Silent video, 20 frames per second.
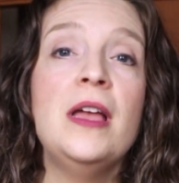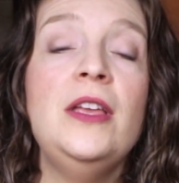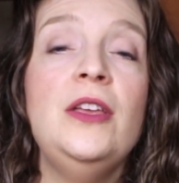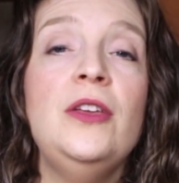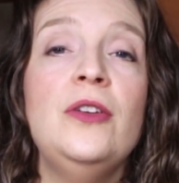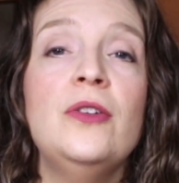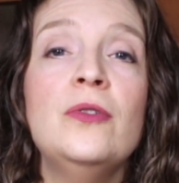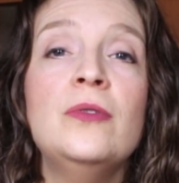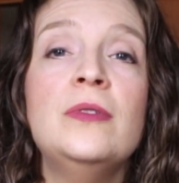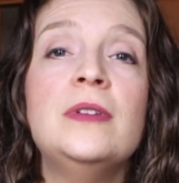
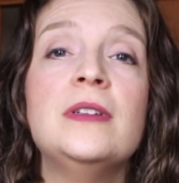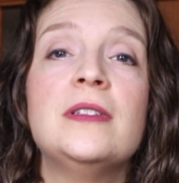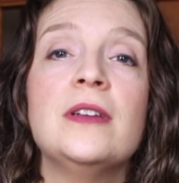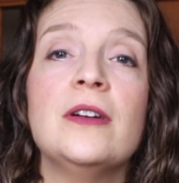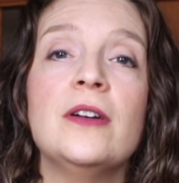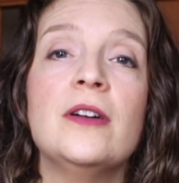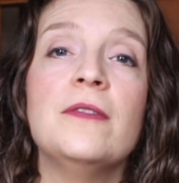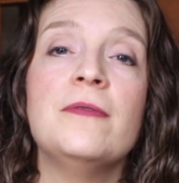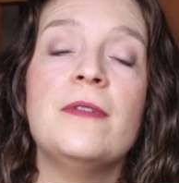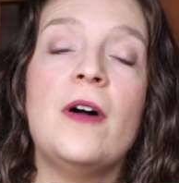You
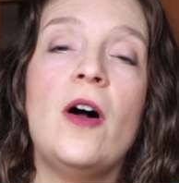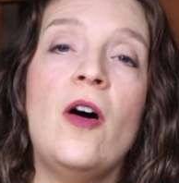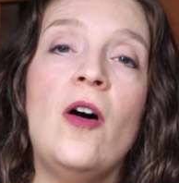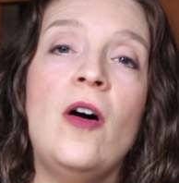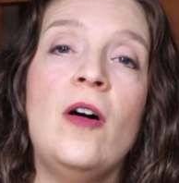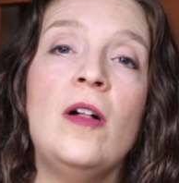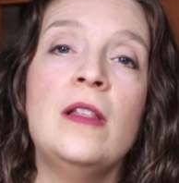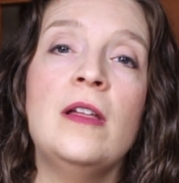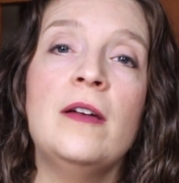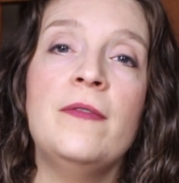deserve
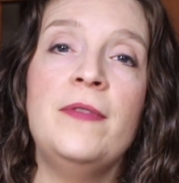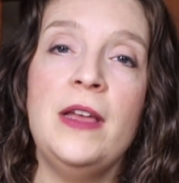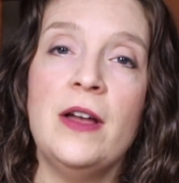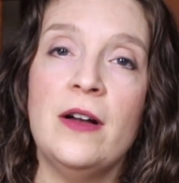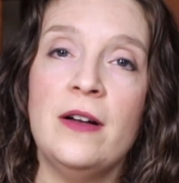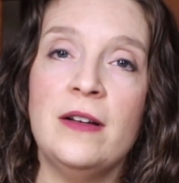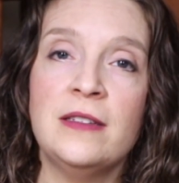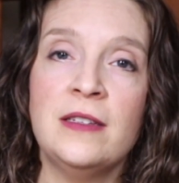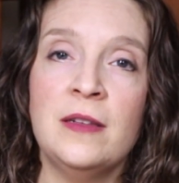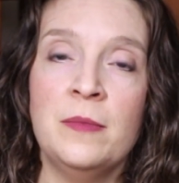all of the
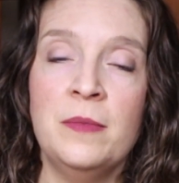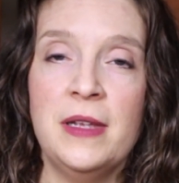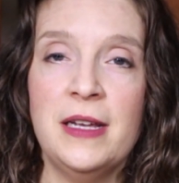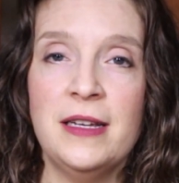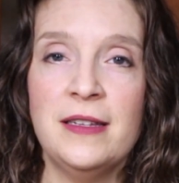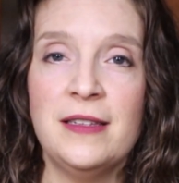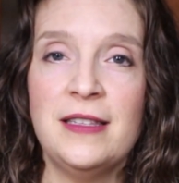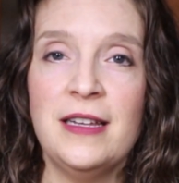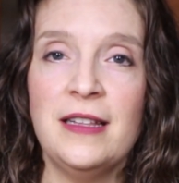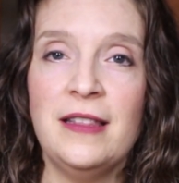
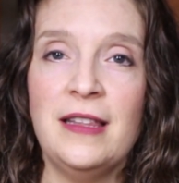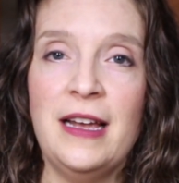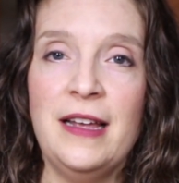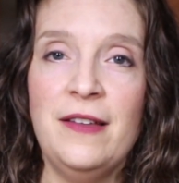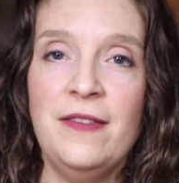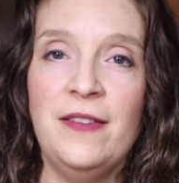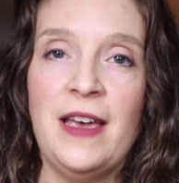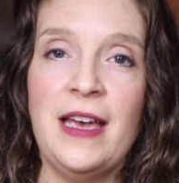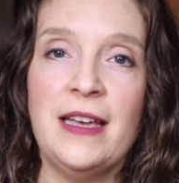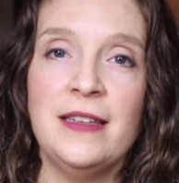awesomeness that
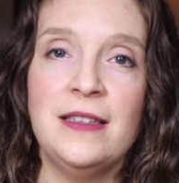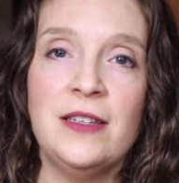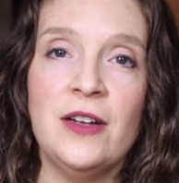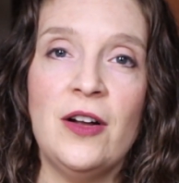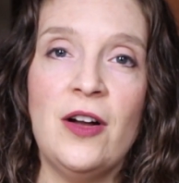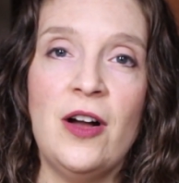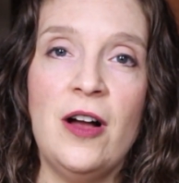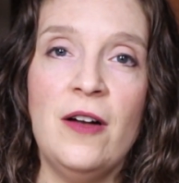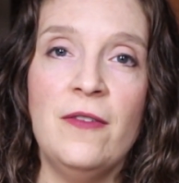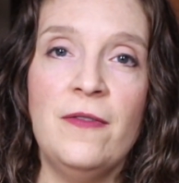life has
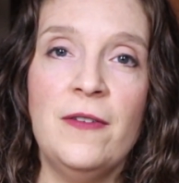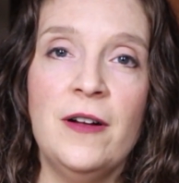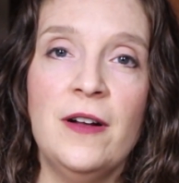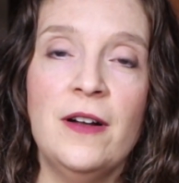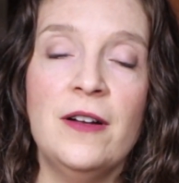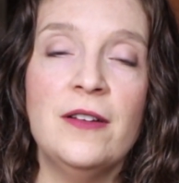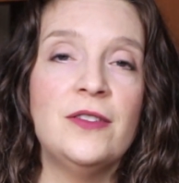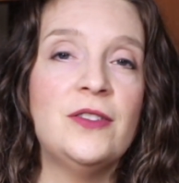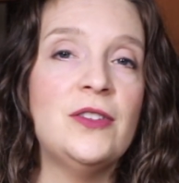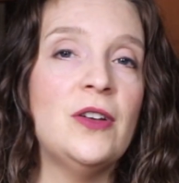to
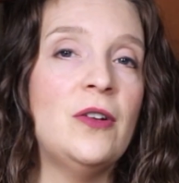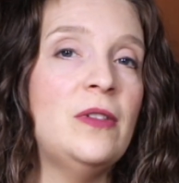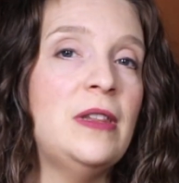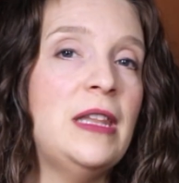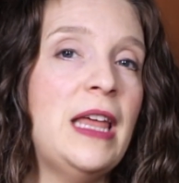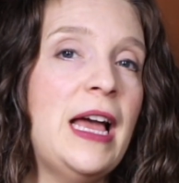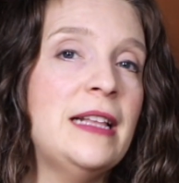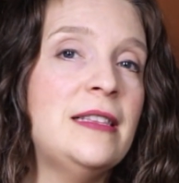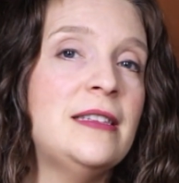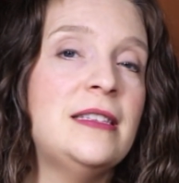offer. So
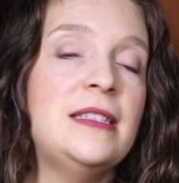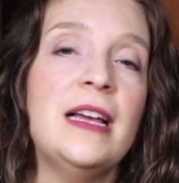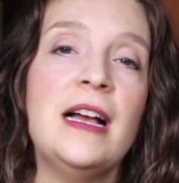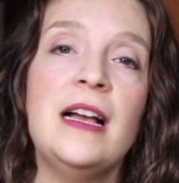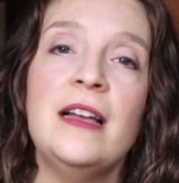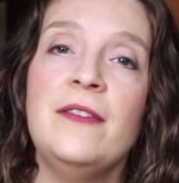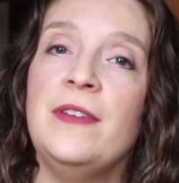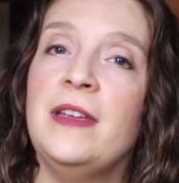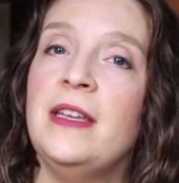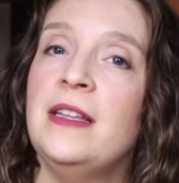let's
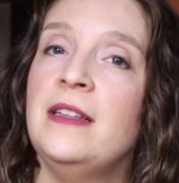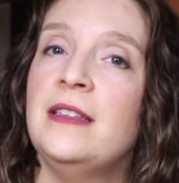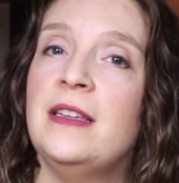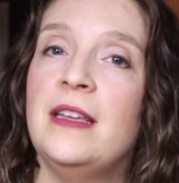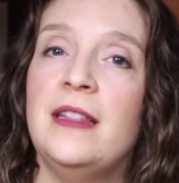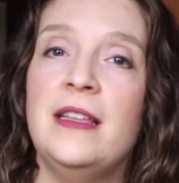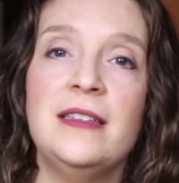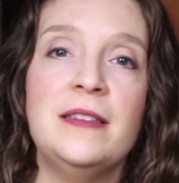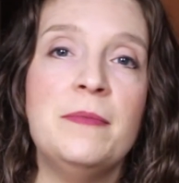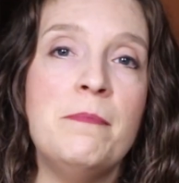dive
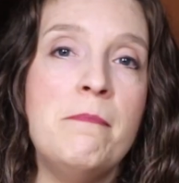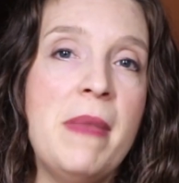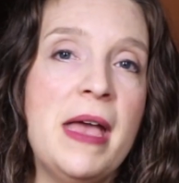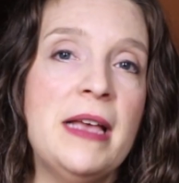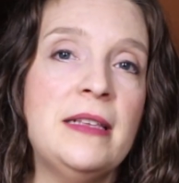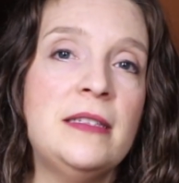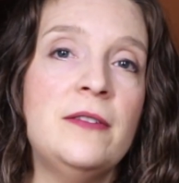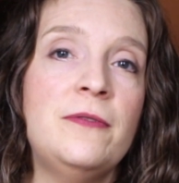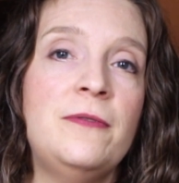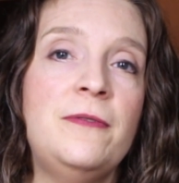into this
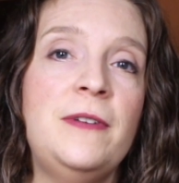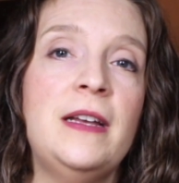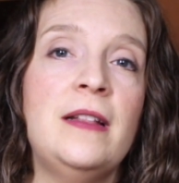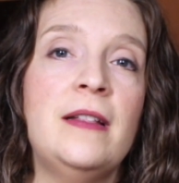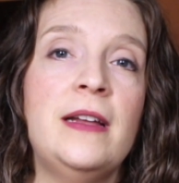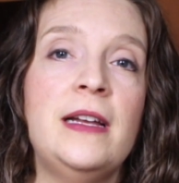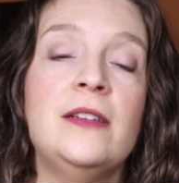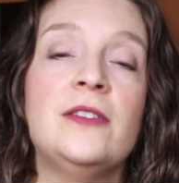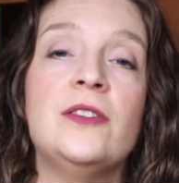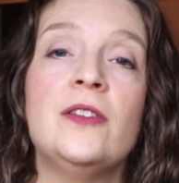mess of
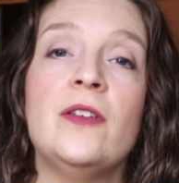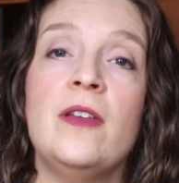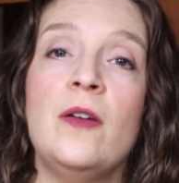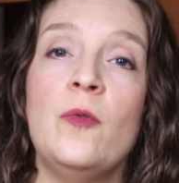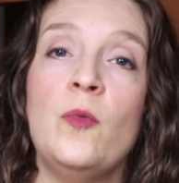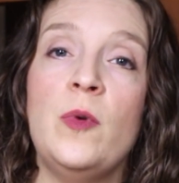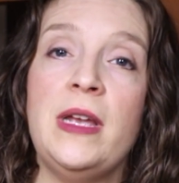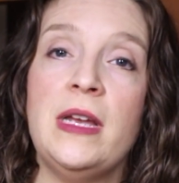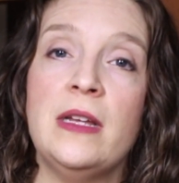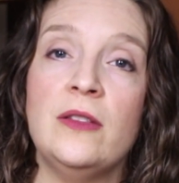feelings so
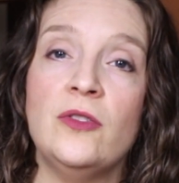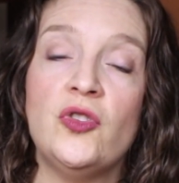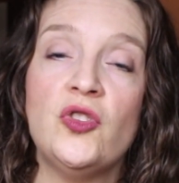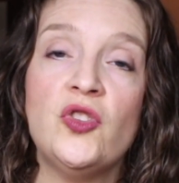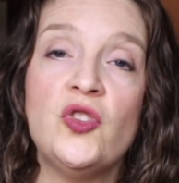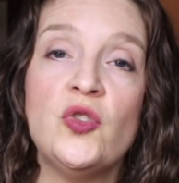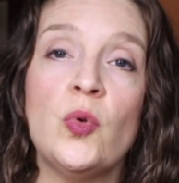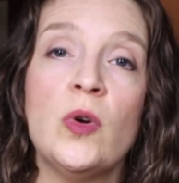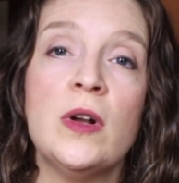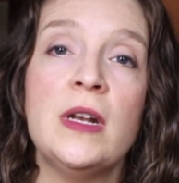that we can
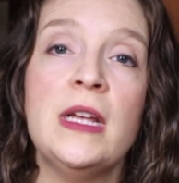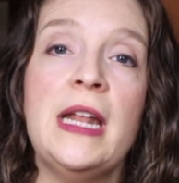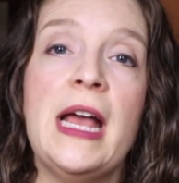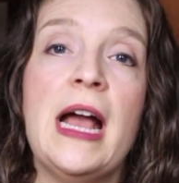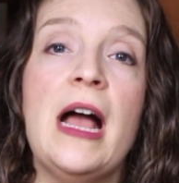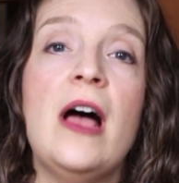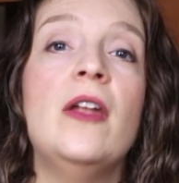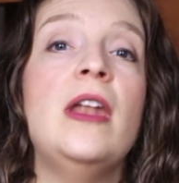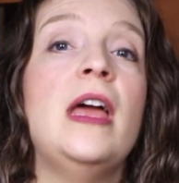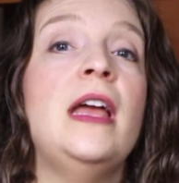sort it
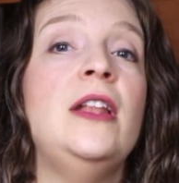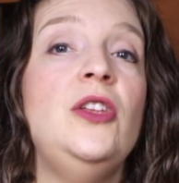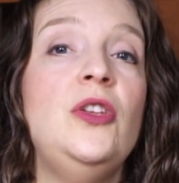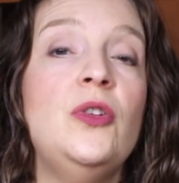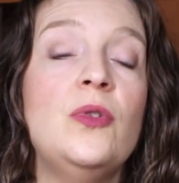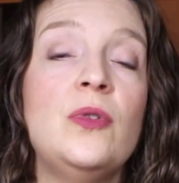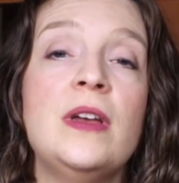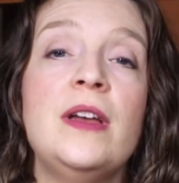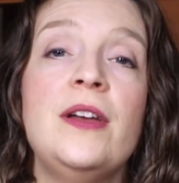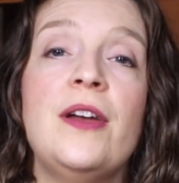out and
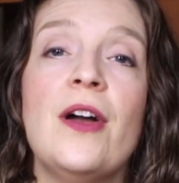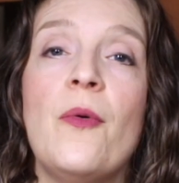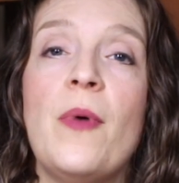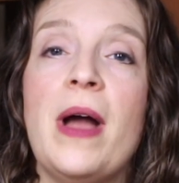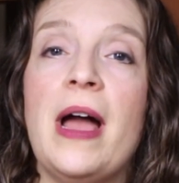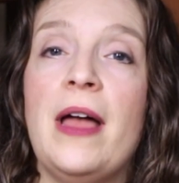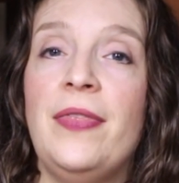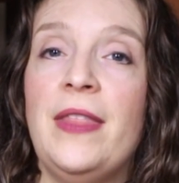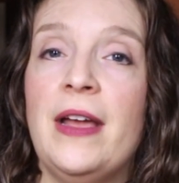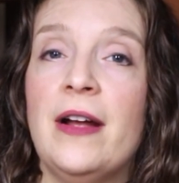you can go
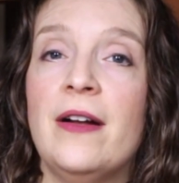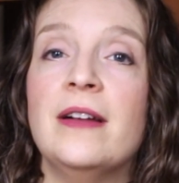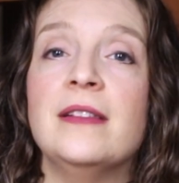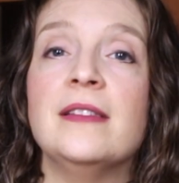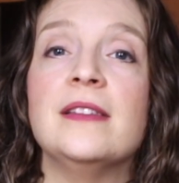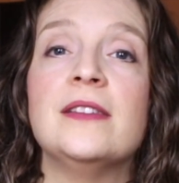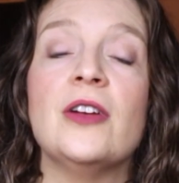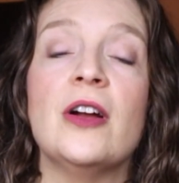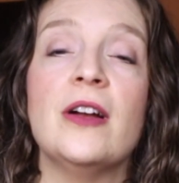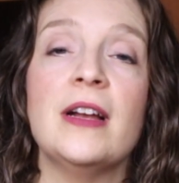out there
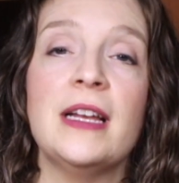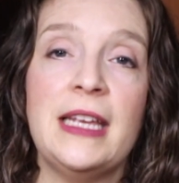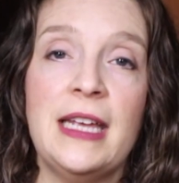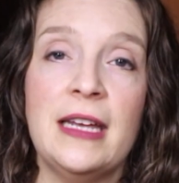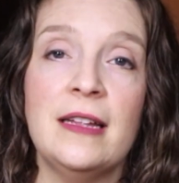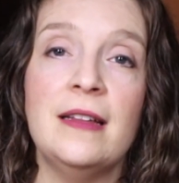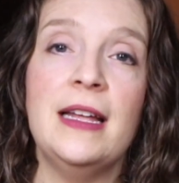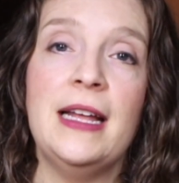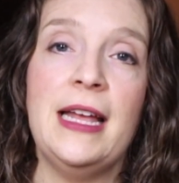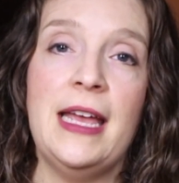and start
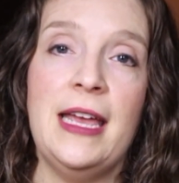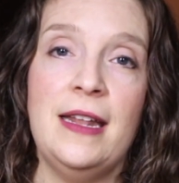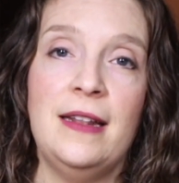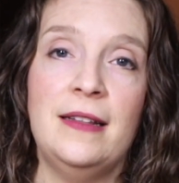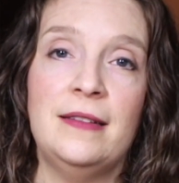killing it.